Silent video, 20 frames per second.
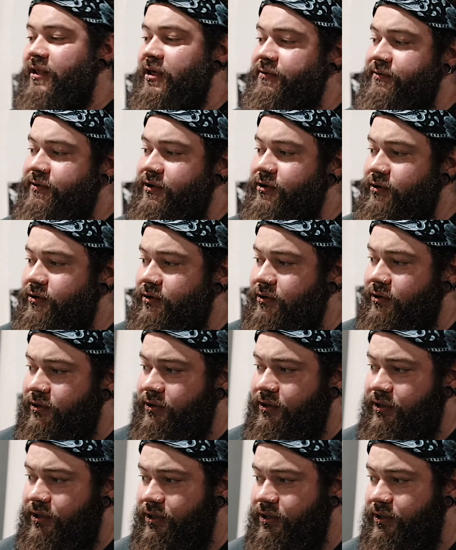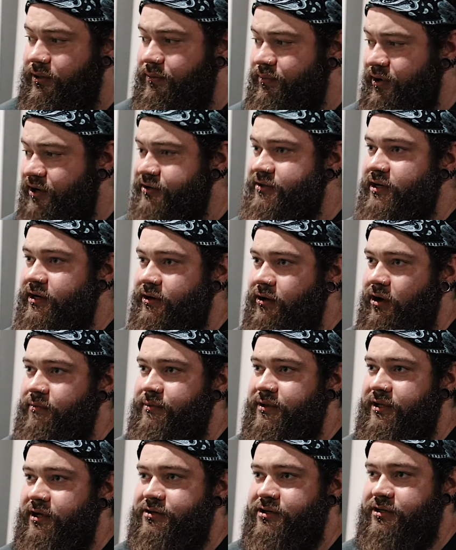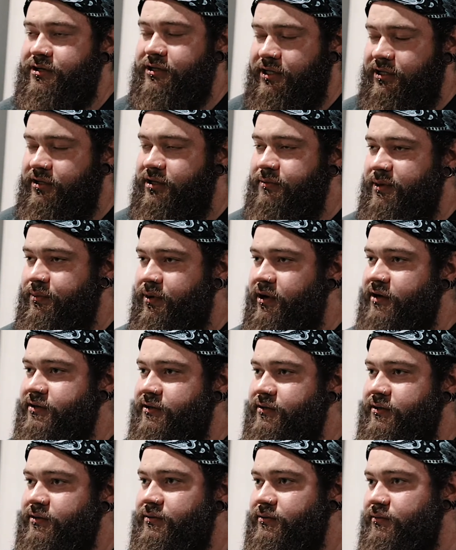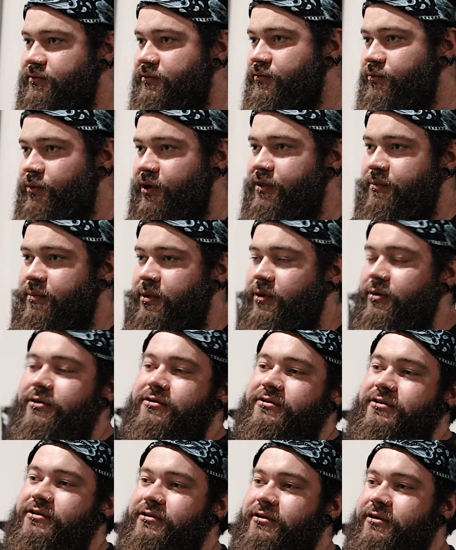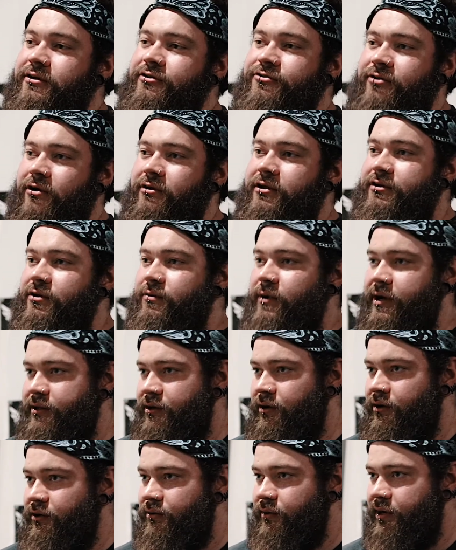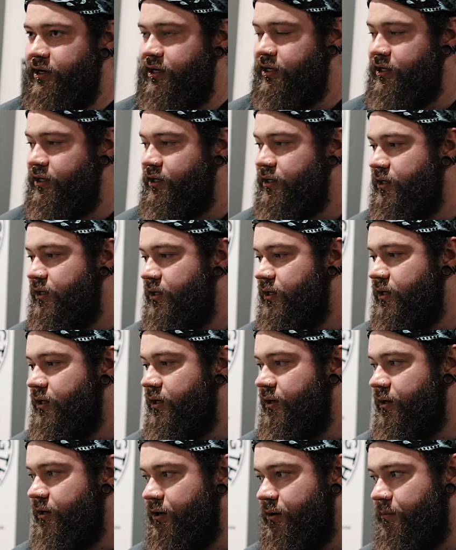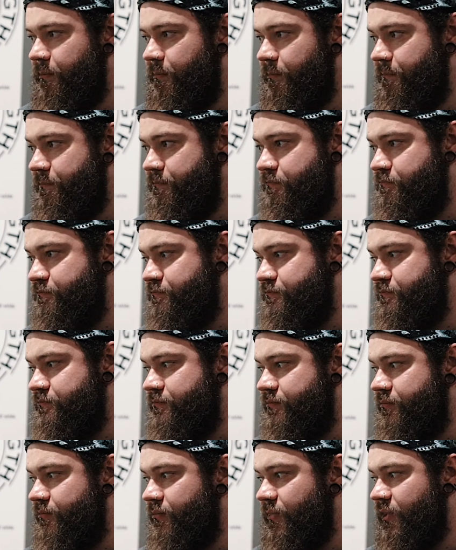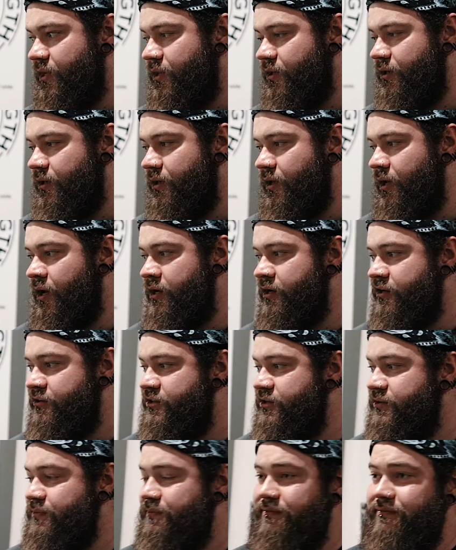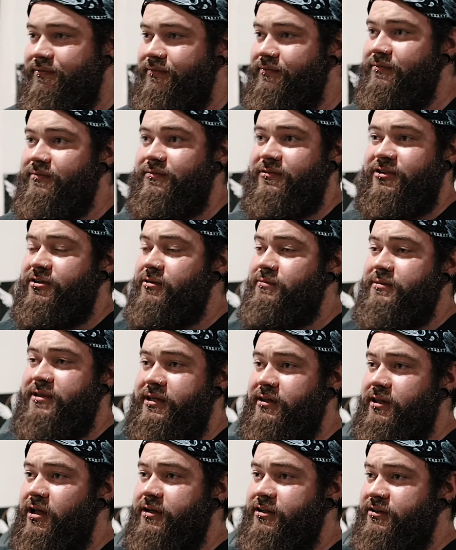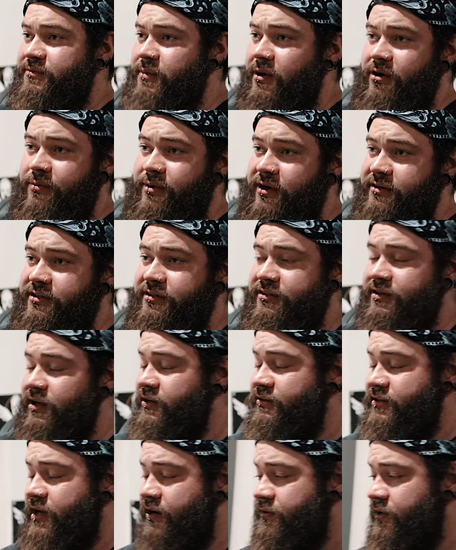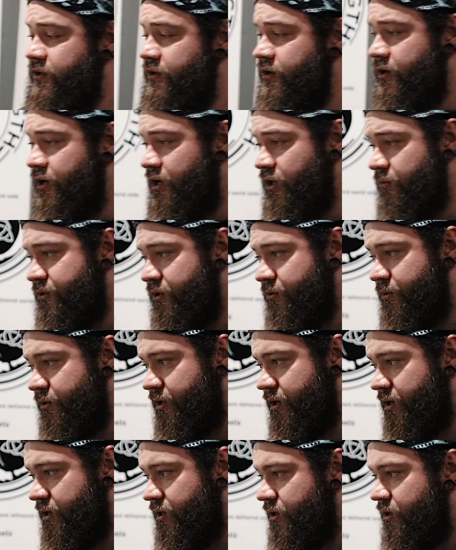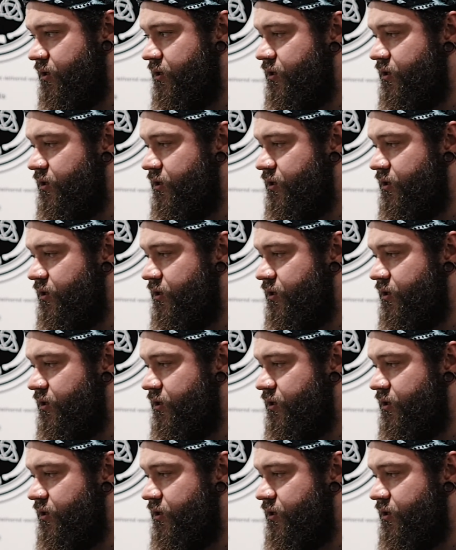If you're pressing in competition, you need to be pressing with a pause, controlling the weight the whole way. And it's something like the spotter press is definitely going to help you with that.